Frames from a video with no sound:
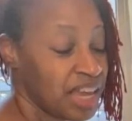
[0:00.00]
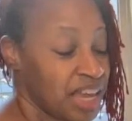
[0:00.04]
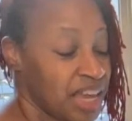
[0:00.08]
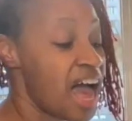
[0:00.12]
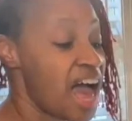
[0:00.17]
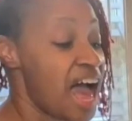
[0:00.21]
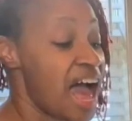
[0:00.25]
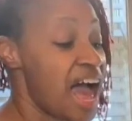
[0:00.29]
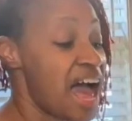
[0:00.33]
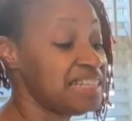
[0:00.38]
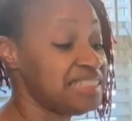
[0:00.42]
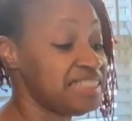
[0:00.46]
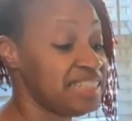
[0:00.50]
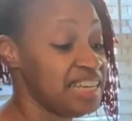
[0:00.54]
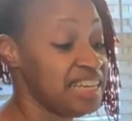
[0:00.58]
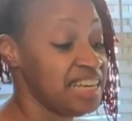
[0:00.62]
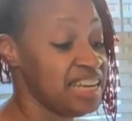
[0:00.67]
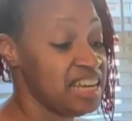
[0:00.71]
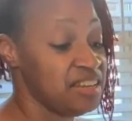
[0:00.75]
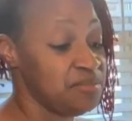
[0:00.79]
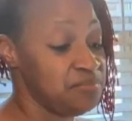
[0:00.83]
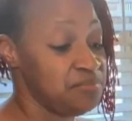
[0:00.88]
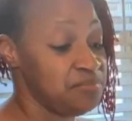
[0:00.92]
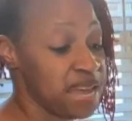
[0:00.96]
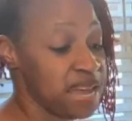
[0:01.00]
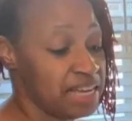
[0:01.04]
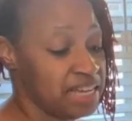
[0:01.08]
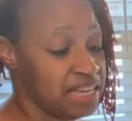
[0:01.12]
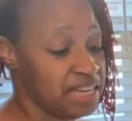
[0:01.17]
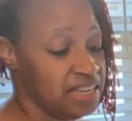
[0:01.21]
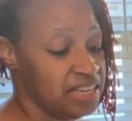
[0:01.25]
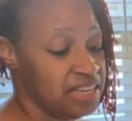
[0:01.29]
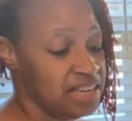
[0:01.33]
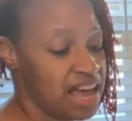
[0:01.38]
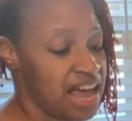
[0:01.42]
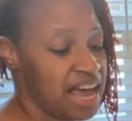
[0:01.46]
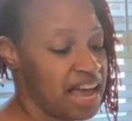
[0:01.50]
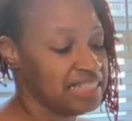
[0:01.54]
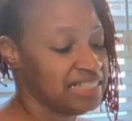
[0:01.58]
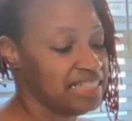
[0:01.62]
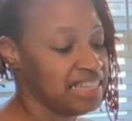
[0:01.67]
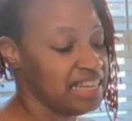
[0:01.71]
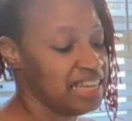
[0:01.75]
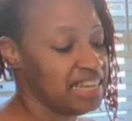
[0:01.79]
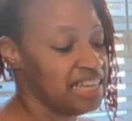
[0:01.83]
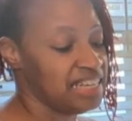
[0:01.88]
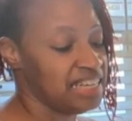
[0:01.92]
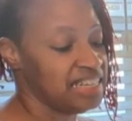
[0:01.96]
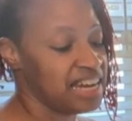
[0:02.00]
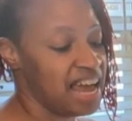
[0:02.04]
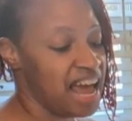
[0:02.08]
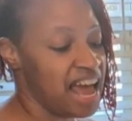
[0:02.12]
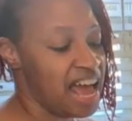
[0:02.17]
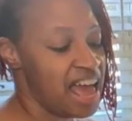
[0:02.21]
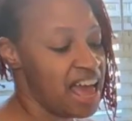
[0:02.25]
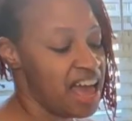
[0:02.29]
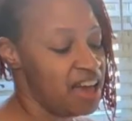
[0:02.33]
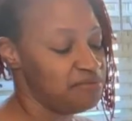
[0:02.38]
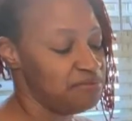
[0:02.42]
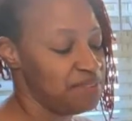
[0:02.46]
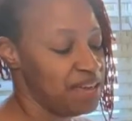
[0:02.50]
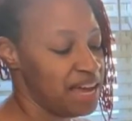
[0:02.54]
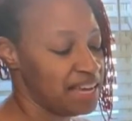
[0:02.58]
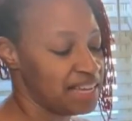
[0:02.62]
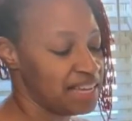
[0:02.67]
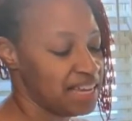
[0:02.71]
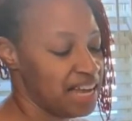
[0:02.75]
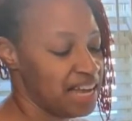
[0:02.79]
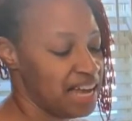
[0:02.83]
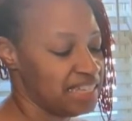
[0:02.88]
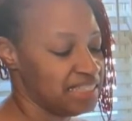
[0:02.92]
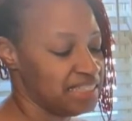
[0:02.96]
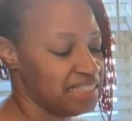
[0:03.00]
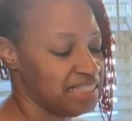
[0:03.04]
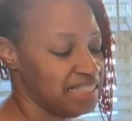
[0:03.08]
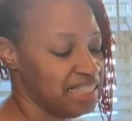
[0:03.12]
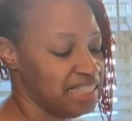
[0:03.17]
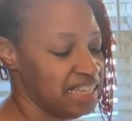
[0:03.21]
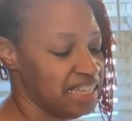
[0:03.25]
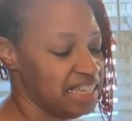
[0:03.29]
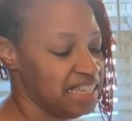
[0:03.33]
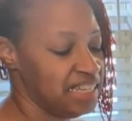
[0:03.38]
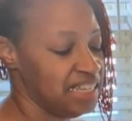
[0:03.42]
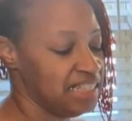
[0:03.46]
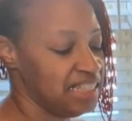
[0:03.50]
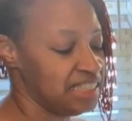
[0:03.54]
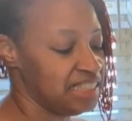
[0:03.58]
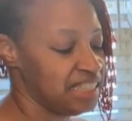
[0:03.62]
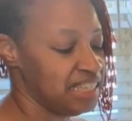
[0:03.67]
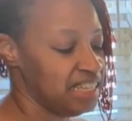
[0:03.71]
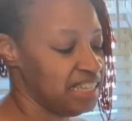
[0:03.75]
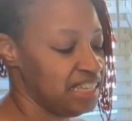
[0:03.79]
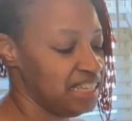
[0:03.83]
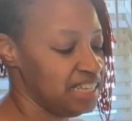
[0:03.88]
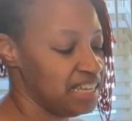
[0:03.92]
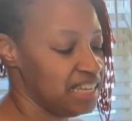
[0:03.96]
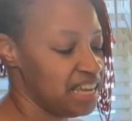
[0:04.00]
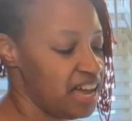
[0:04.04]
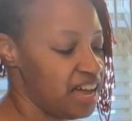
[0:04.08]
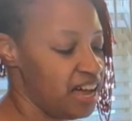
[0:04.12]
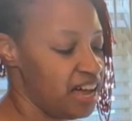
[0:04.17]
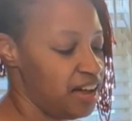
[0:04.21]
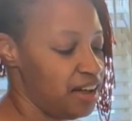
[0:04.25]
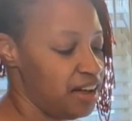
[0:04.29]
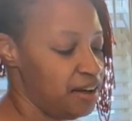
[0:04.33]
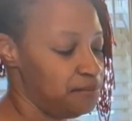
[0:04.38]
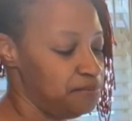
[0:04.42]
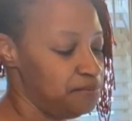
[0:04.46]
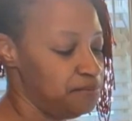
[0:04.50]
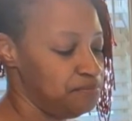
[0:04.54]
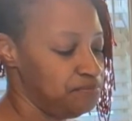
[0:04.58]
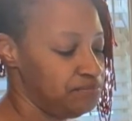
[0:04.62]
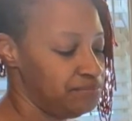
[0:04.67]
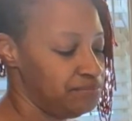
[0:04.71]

I did, Becky. I did, and I have not gotten anything. I'm